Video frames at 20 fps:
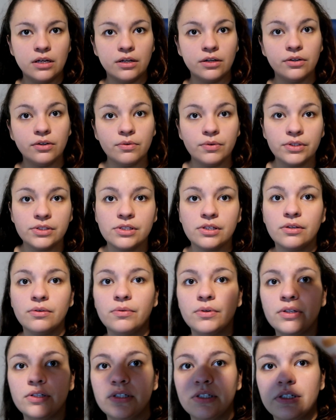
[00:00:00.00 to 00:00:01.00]
I don't know what's the
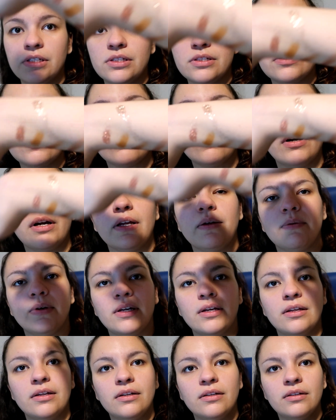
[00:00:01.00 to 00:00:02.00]
word to describe
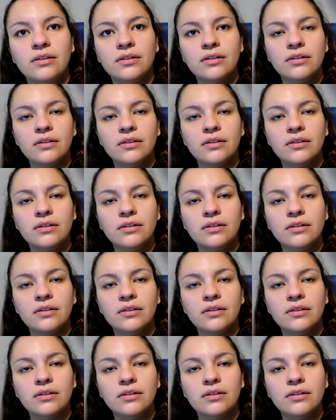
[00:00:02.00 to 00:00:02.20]
it.